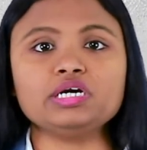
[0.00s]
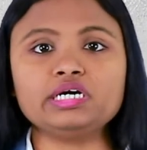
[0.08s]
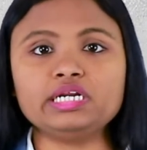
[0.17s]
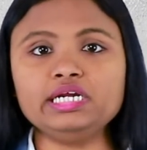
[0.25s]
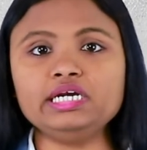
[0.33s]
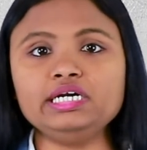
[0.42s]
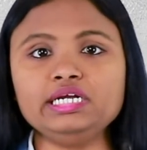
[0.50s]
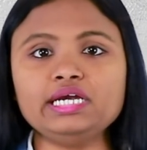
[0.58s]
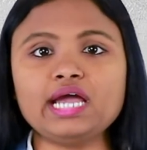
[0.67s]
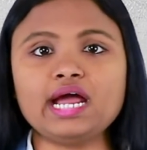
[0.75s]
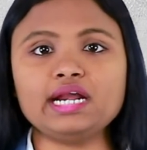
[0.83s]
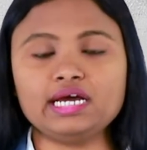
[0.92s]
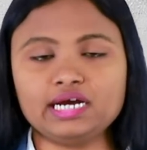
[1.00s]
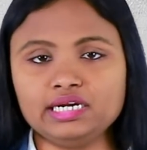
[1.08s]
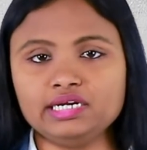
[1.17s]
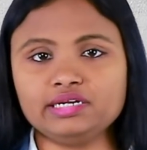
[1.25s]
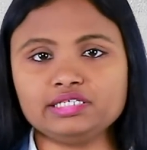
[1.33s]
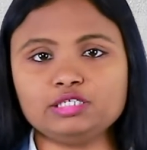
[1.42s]
Green tea and
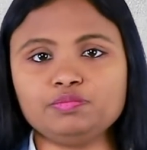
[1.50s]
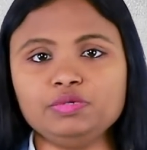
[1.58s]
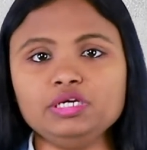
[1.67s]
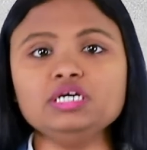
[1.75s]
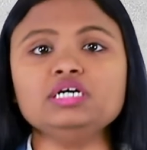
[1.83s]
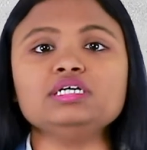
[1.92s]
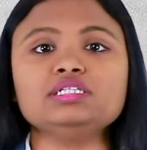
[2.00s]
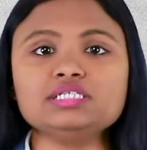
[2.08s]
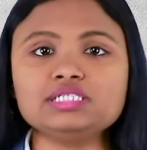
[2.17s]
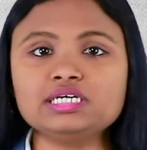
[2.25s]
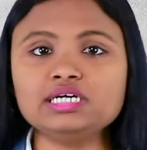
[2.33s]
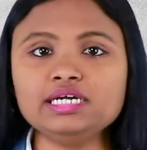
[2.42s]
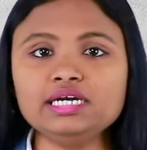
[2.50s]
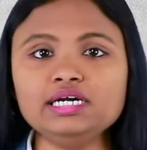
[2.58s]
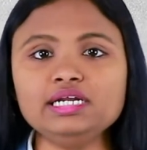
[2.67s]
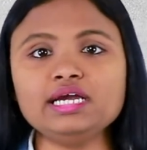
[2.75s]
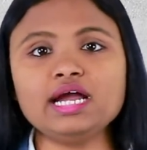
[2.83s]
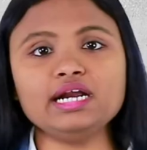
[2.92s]
honey recipe. This
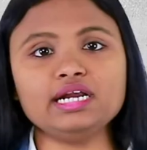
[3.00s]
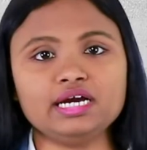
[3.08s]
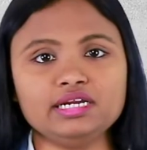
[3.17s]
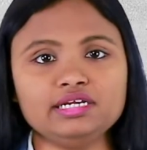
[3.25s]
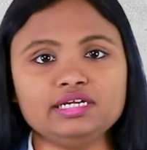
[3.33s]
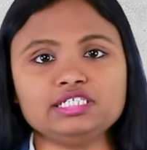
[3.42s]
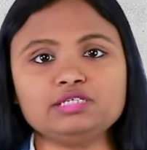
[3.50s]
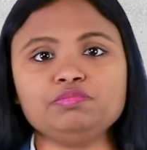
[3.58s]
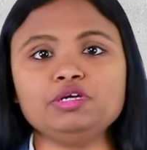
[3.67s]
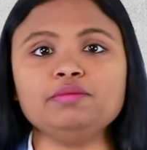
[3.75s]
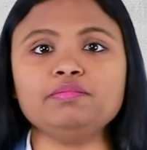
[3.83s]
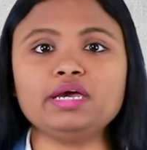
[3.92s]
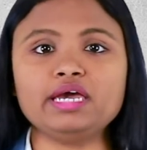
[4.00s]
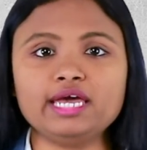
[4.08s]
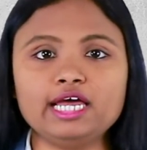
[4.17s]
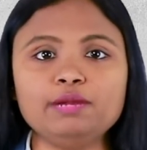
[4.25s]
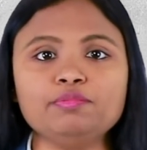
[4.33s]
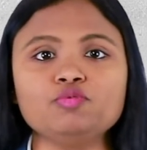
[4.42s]
green tea and honey recipe may
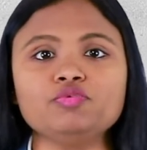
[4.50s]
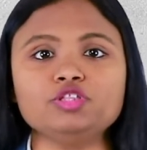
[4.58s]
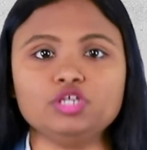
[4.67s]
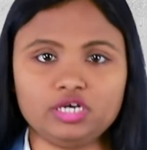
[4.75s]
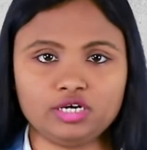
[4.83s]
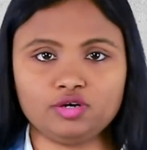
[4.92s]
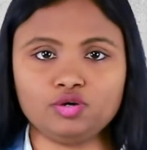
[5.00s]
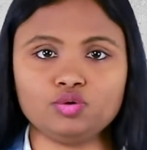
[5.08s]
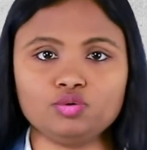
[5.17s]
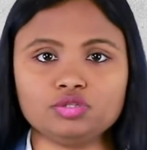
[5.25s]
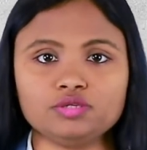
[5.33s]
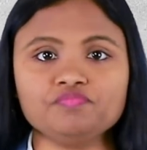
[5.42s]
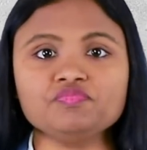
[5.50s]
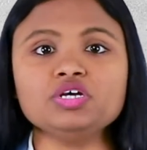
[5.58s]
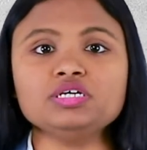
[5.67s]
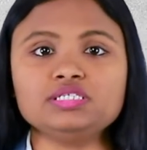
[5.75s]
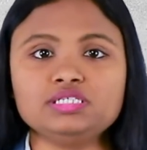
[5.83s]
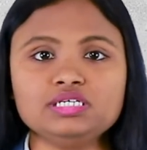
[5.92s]
help with hair growth,
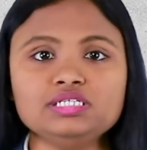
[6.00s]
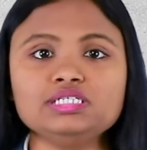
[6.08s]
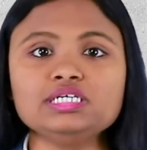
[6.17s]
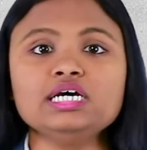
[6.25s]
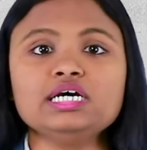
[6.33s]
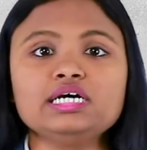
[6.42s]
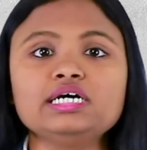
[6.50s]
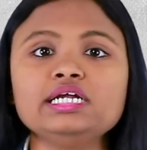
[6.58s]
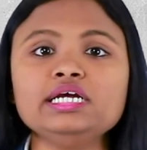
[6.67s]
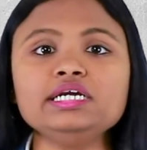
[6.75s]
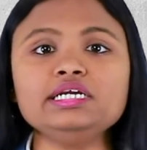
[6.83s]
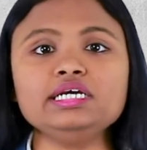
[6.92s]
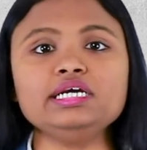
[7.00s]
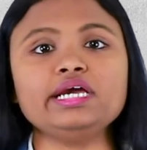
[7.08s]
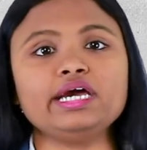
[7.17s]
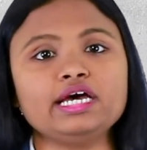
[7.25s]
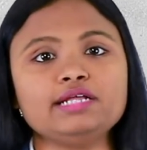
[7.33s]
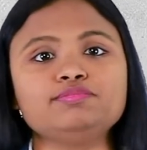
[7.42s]
since green
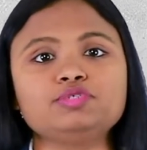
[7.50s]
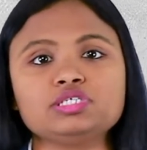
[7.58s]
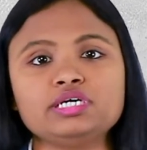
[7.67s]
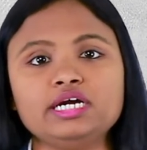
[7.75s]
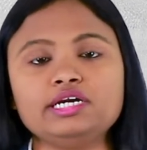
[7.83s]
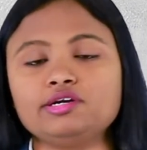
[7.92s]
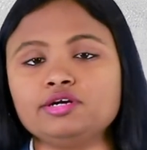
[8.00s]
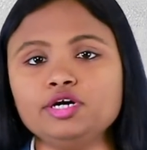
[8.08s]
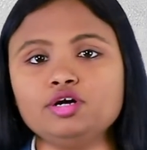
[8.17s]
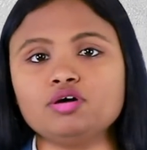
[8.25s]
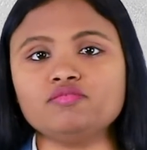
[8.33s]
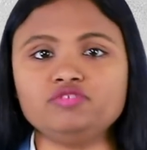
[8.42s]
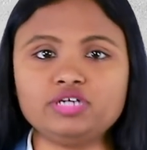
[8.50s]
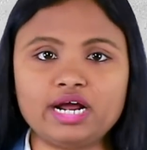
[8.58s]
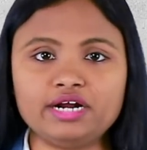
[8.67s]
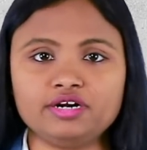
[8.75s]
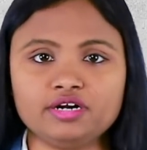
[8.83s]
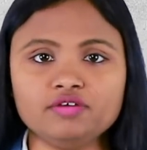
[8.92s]
tea helps get rid of
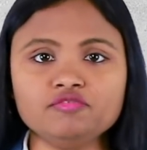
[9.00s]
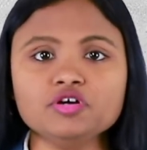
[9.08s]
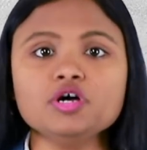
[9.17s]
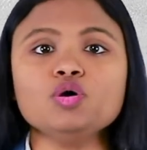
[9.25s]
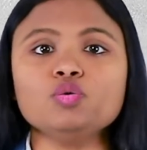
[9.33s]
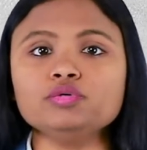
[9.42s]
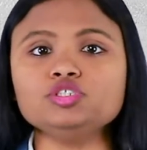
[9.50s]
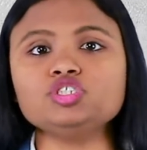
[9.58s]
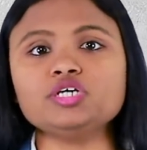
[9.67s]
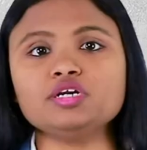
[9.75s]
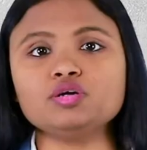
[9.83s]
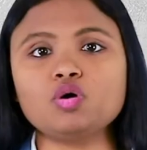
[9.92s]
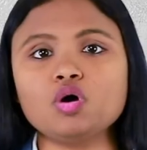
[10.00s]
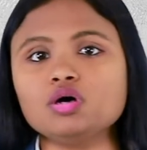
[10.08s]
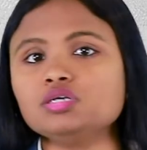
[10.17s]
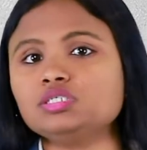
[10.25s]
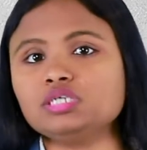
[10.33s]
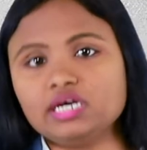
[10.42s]
dandruff which can
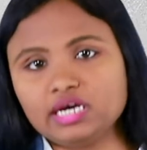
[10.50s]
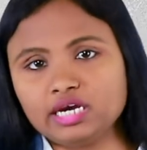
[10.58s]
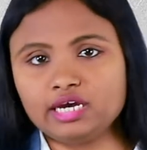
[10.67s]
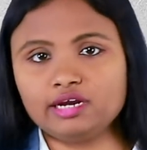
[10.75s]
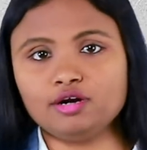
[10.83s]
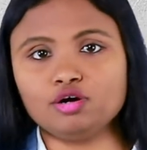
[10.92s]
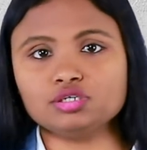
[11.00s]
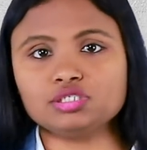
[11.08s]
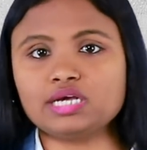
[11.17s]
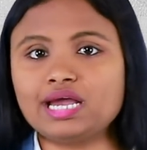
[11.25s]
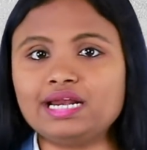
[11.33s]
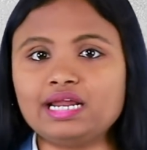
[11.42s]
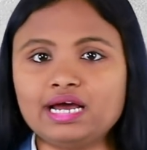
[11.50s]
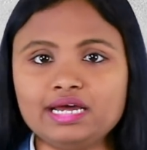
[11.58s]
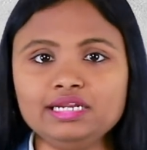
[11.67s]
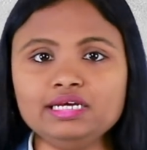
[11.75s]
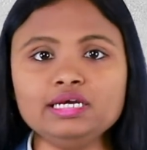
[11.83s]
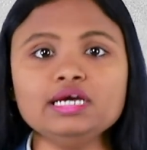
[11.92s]
cause hair loss, and
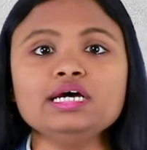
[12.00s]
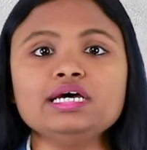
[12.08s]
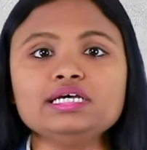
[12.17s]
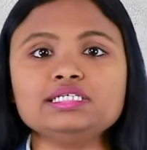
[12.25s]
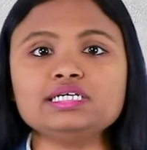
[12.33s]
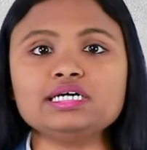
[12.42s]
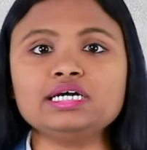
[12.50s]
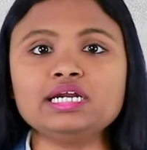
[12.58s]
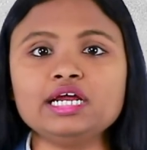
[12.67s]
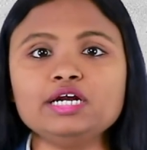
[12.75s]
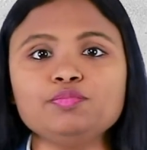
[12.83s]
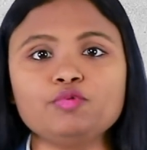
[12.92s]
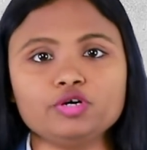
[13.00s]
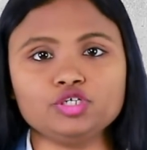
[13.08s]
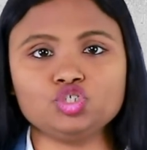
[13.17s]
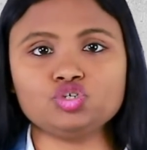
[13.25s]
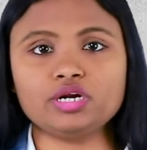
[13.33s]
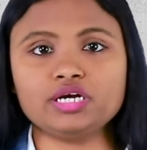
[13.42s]
honey is a great
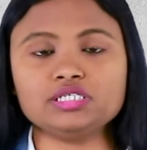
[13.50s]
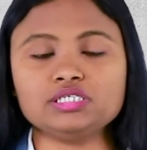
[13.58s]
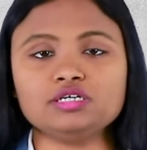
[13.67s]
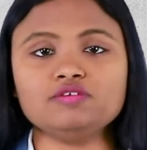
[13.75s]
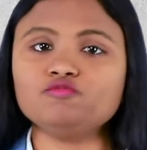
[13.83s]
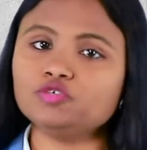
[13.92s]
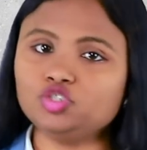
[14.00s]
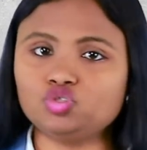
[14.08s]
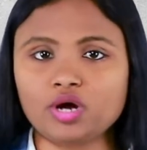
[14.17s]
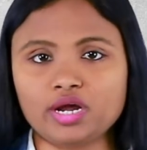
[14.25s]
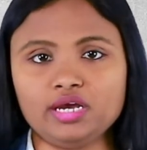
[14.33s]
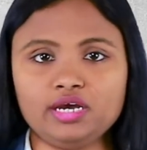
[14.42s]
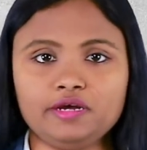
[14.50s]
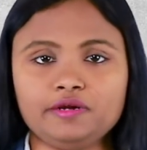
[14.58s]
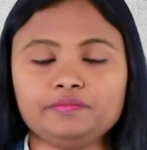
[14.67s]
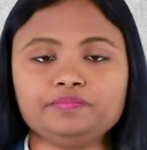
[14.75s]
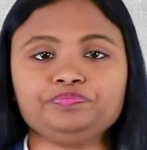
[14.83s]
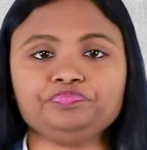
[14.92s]
moisturizer for dry hair.